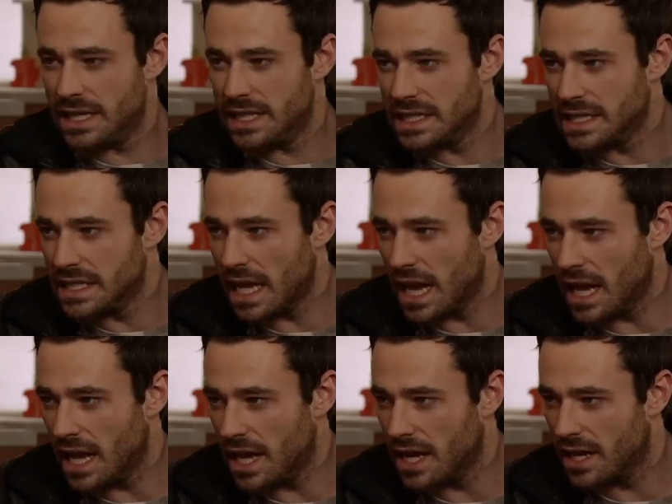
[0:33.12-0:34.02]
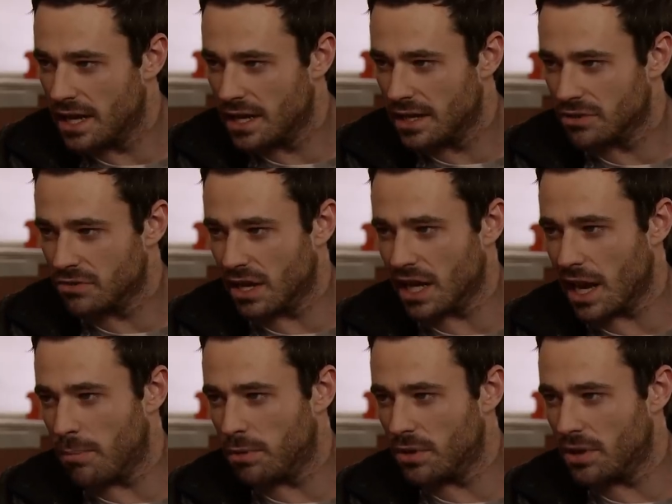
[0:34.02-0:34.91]
Sit here, trying
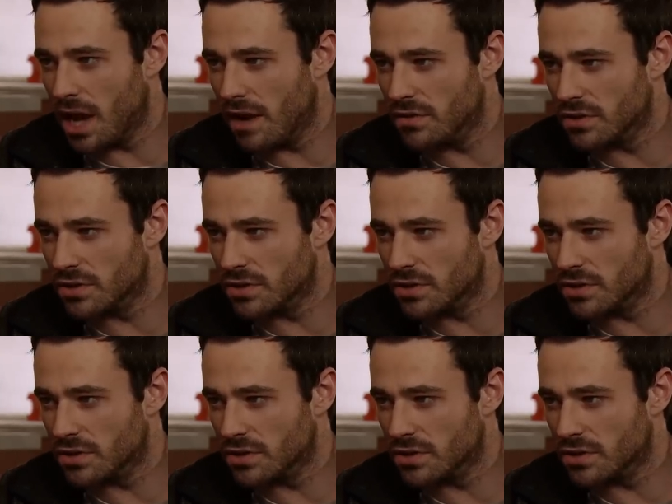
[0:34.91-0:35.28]
to get blood out of the